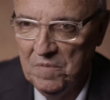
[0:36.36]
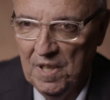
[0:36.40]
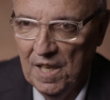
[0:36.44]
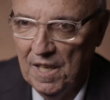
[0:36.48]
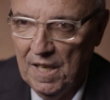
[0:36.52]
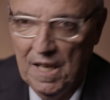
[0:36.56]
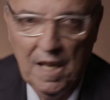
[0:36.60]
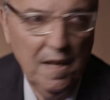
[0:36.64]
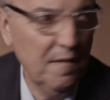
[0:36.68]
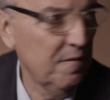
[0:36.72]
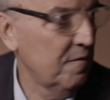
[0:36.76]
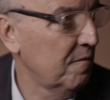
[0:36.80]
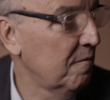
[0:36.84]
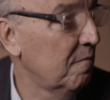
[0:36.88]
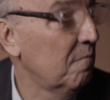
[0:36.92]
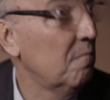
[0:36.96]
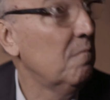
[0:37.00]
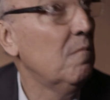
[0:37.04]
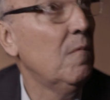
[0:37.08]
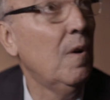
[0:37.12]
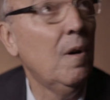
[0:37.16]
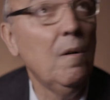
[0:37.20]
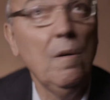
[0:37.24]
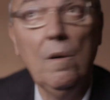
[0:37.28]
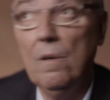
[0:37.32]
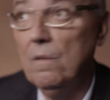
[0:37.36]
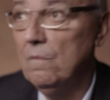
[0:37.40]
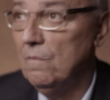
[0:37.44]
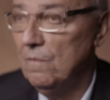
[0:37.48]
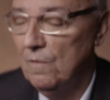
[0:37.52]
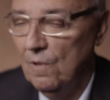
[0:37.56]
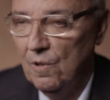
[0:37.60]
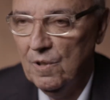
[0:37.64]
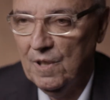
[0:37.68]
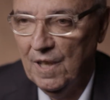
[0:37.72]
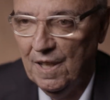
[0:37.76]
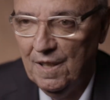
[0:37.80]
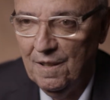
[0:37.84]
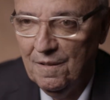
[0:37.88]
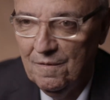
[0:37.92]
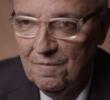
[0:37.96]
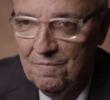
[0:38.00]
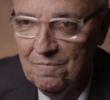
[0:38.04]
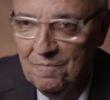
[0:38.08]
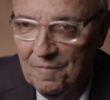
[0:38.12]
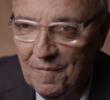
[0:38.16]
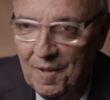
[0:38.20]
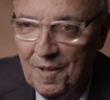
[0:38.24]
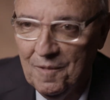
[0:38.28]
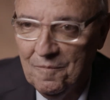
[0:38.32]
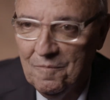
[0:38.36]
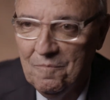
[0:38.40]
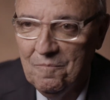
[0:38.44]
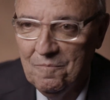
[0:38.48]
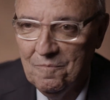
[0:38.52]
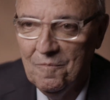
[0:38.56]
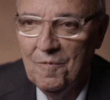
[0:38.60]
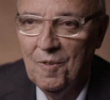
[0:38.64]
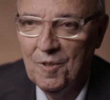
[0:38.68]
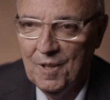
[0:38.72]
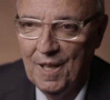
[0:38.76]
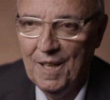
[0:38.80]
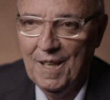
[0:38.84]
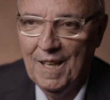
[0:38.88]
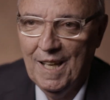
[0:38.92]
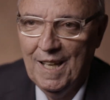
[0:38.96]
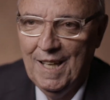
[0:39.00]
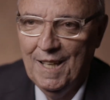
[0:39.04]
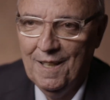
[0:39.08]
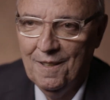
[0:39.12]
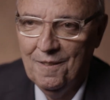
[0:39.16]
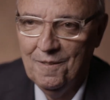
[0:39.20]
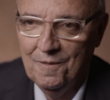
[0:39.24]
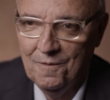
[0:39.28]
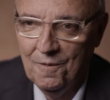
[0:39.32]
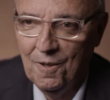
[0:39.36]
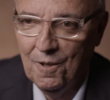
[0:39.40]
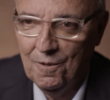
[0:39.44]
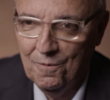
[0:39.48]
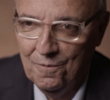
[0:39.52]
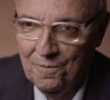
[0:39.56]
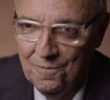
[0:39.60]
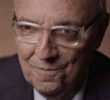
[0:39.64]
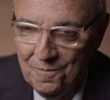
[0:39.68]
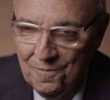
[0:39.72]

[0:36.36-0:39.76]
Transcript: He arrived, uh, okay, okay, go.